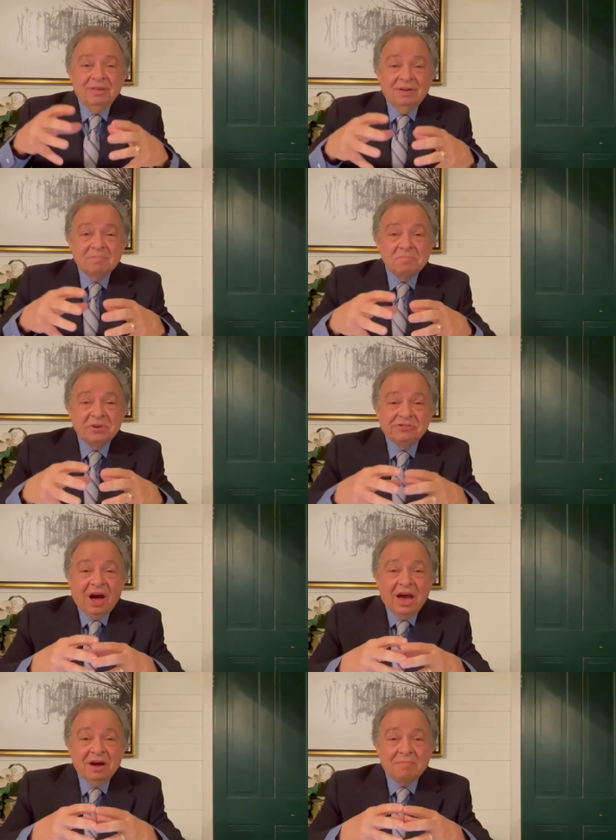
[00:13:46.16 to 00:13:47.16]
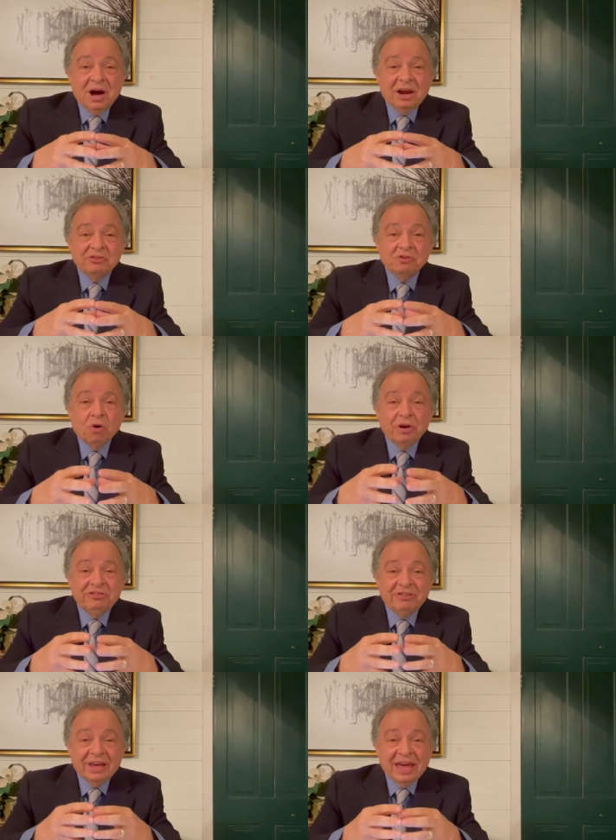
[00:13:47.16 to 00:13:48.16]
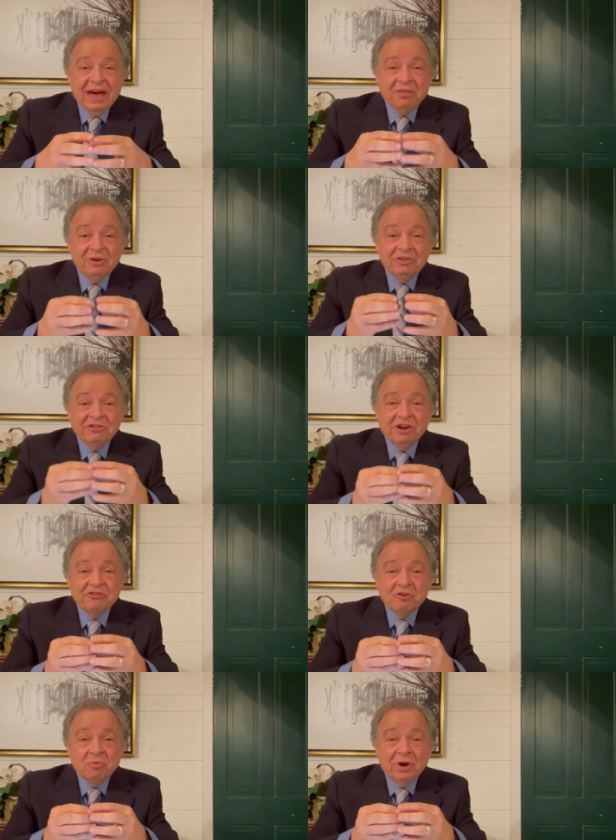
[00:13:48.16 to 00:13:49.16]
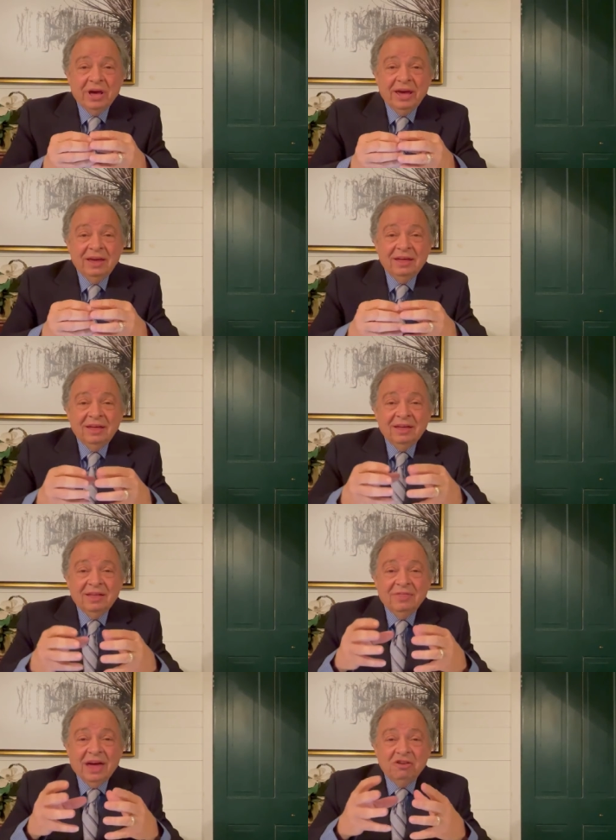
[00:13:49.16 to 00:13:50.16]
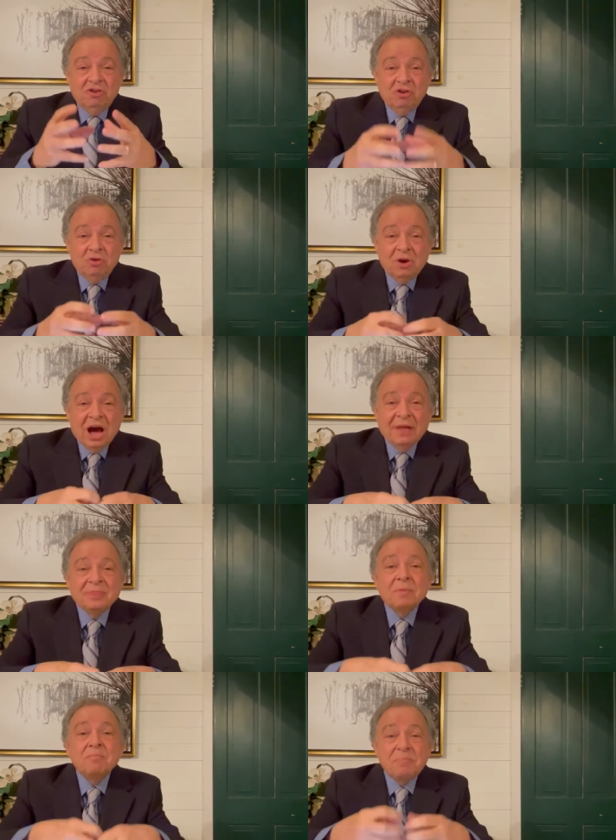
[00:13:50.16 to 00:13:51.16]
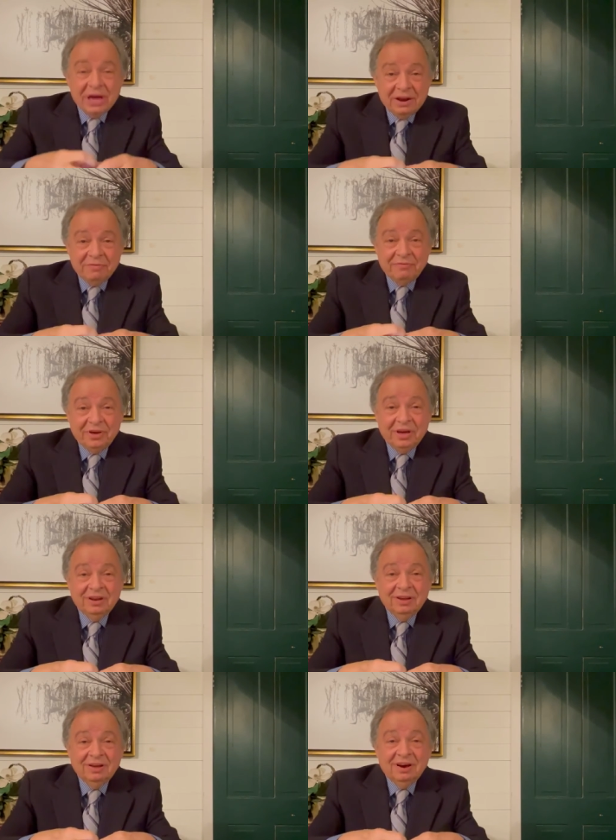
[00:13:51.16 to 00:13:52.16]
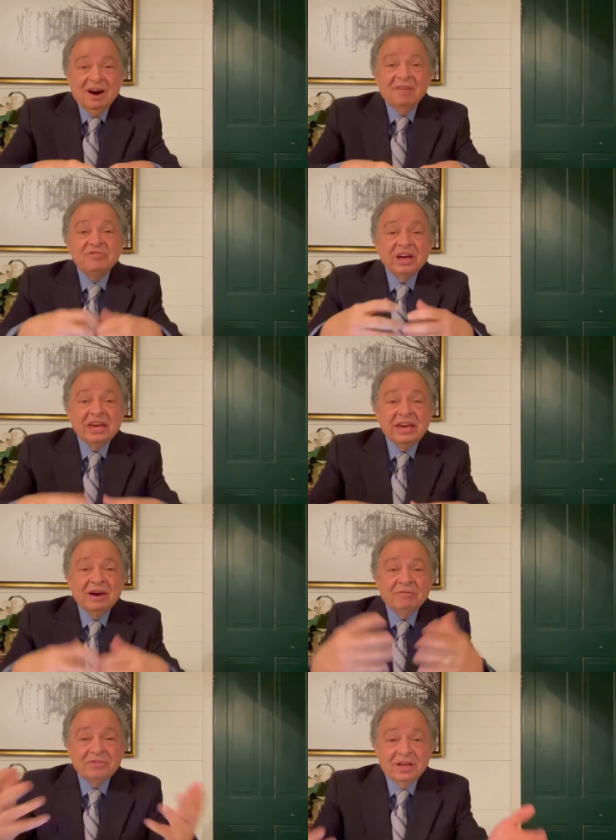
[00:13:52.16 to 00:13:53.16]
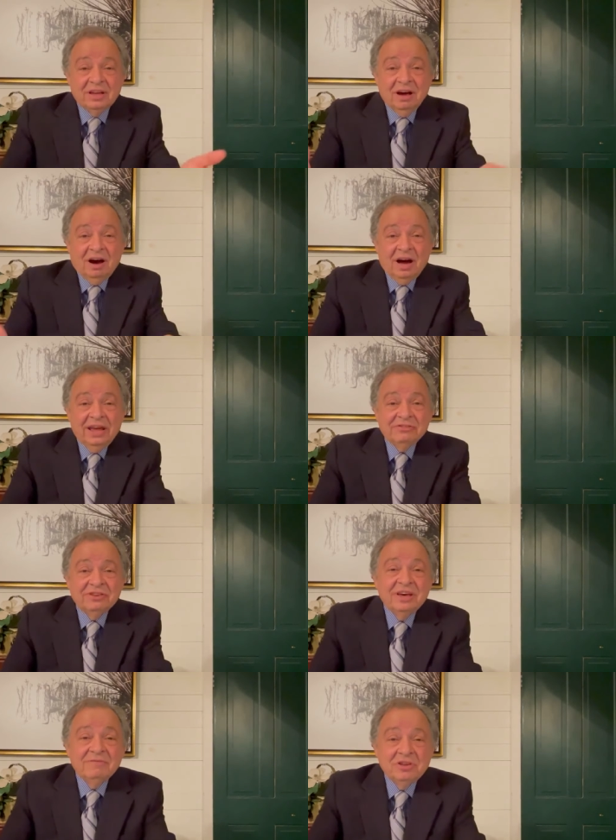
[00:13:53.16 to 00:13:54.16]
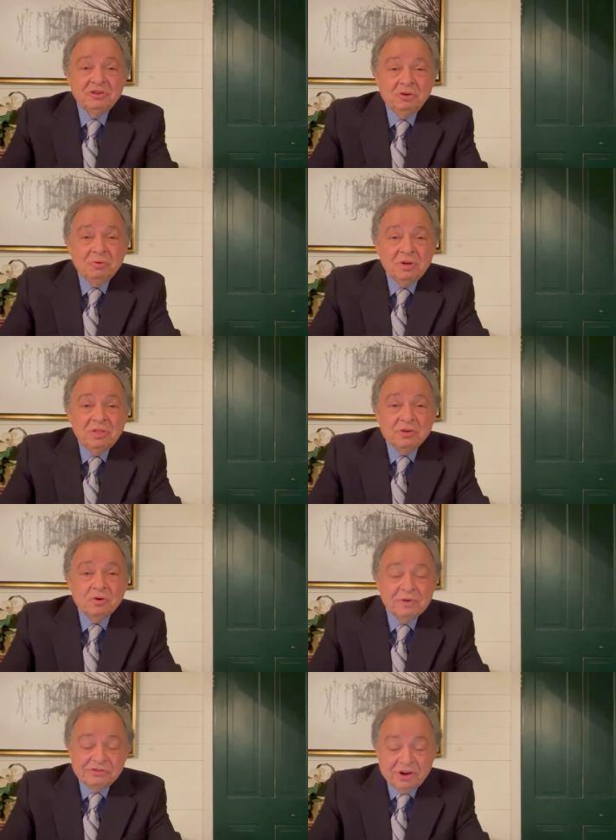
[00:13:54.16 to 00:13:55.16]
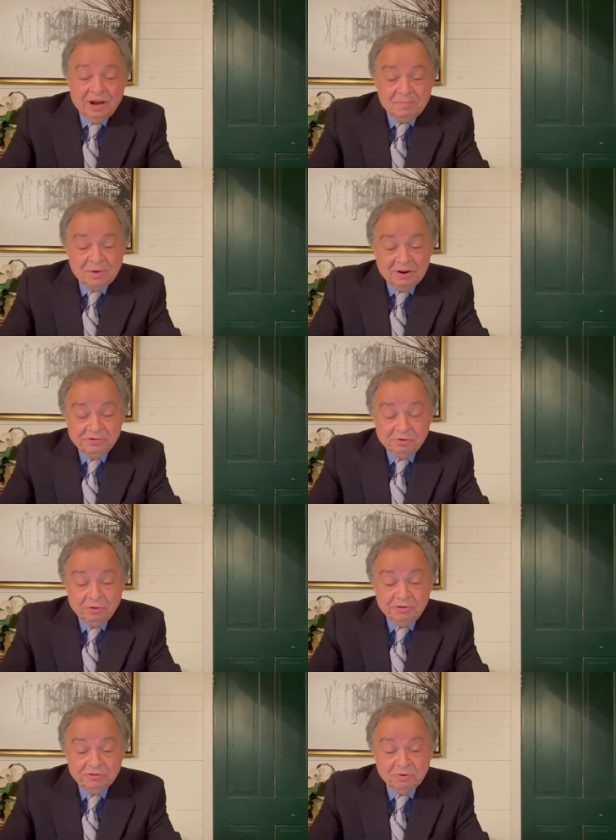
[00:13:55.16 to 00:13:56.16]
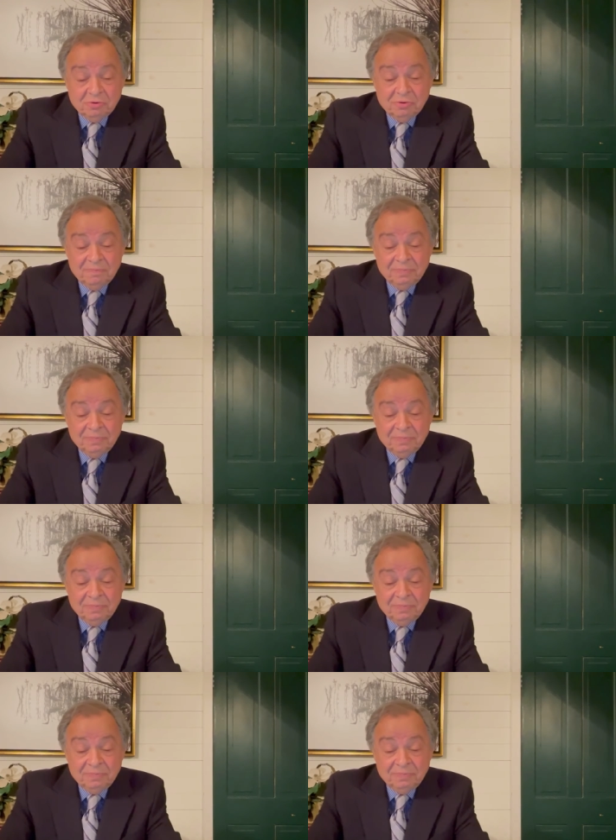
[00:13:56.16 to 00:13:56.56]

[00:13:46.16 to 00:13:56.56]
Messiah Montessori together in such a way that you got the benefit of the gift that God has given you through Messiah Montessori School.